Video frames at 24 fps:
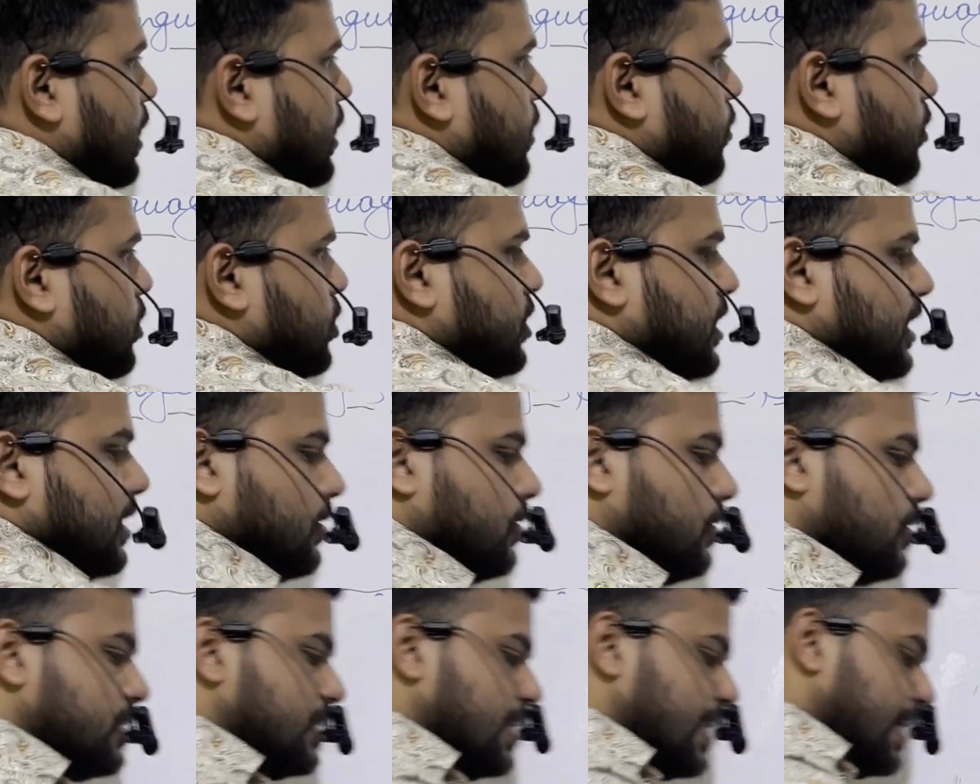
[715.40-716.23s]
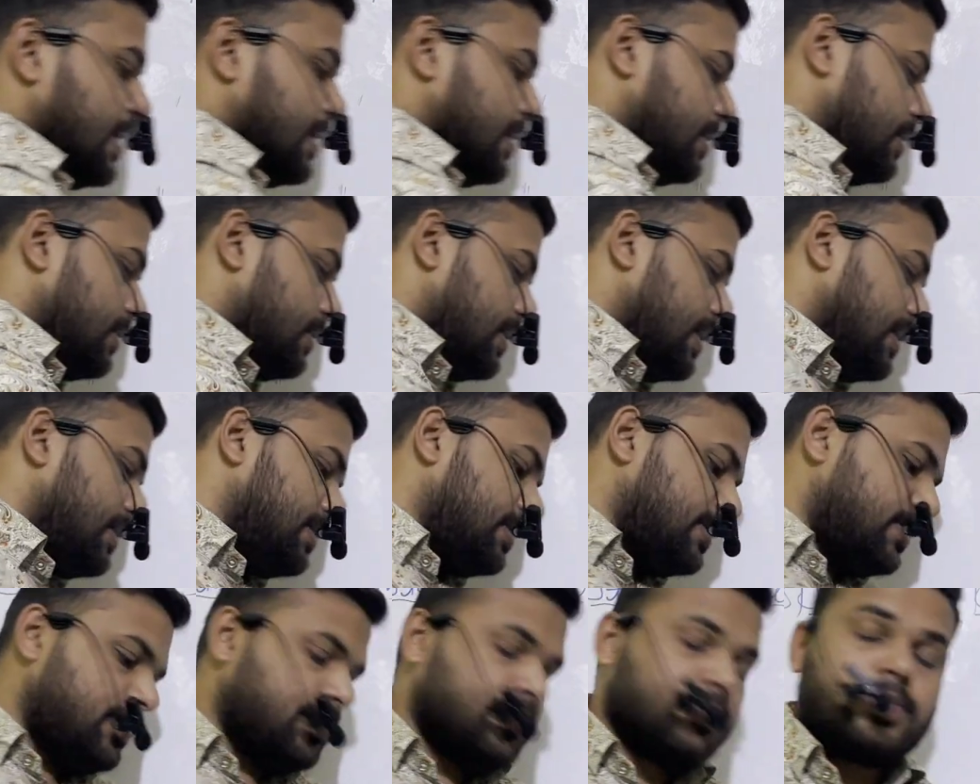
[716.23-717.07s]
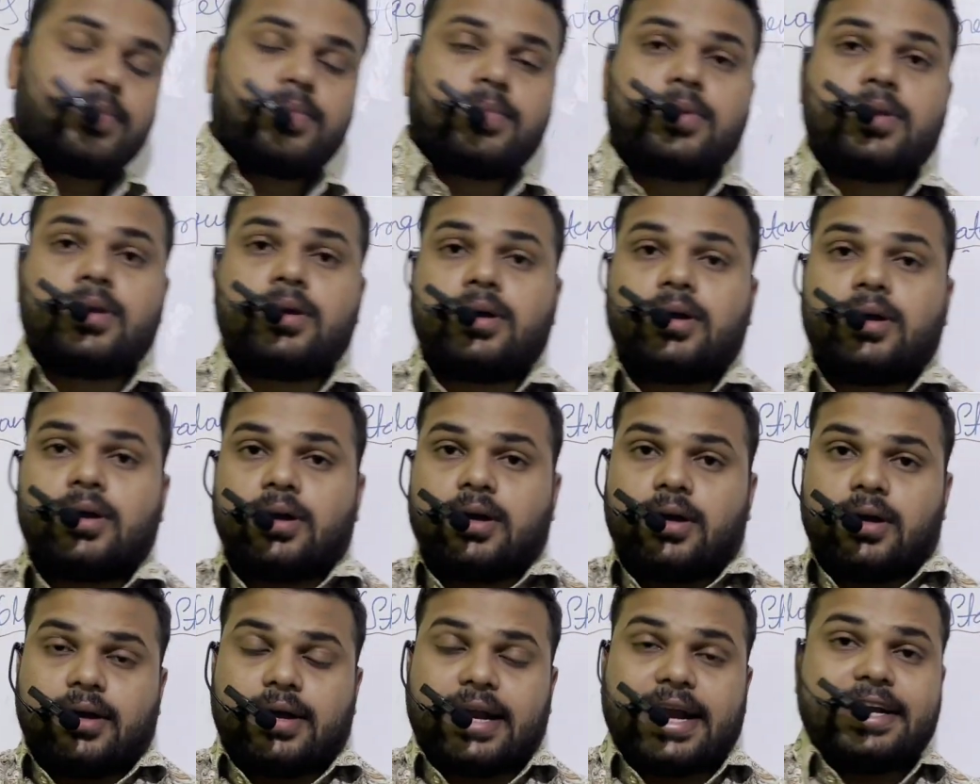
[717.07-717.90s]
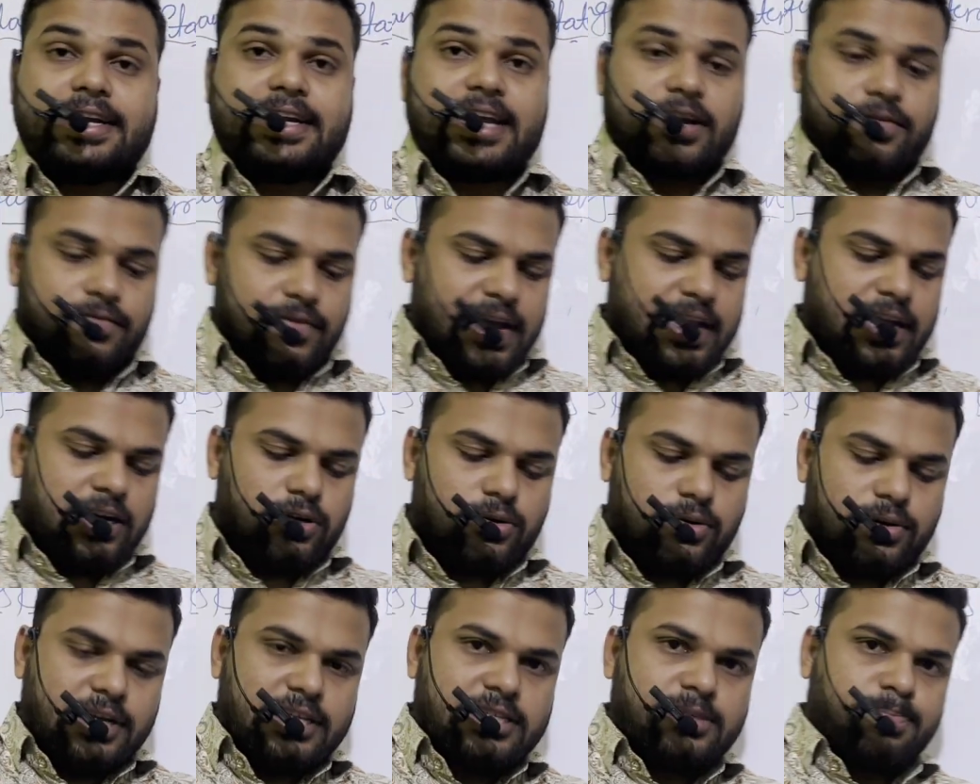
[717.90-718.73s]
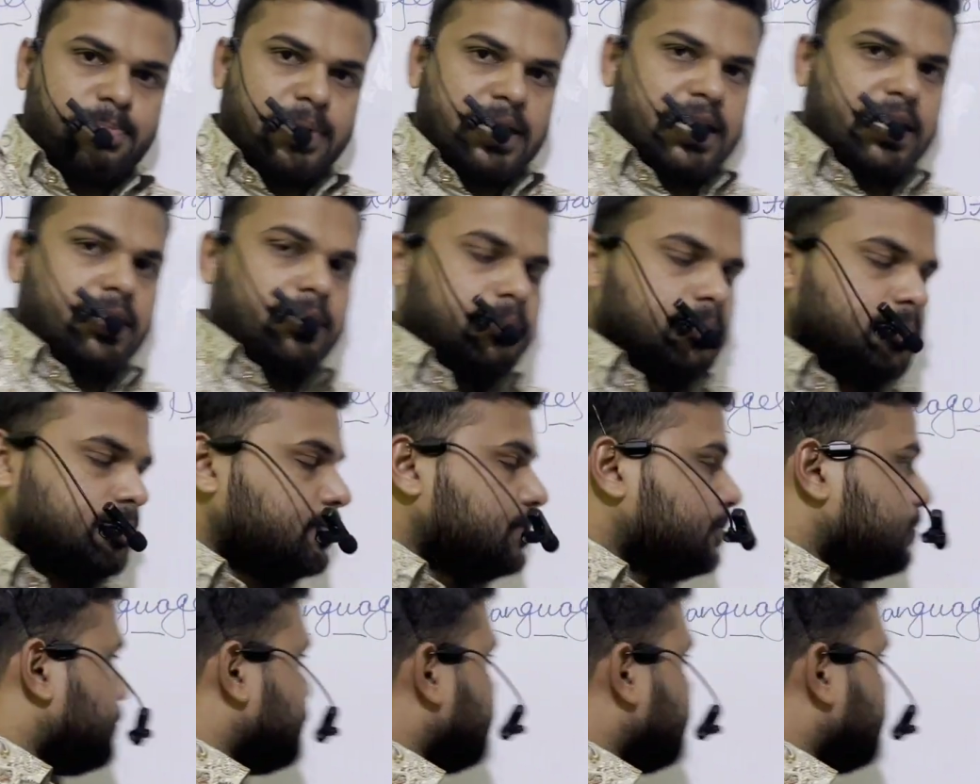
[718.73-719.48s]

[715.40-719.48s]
The question goes like this. Write a query to display.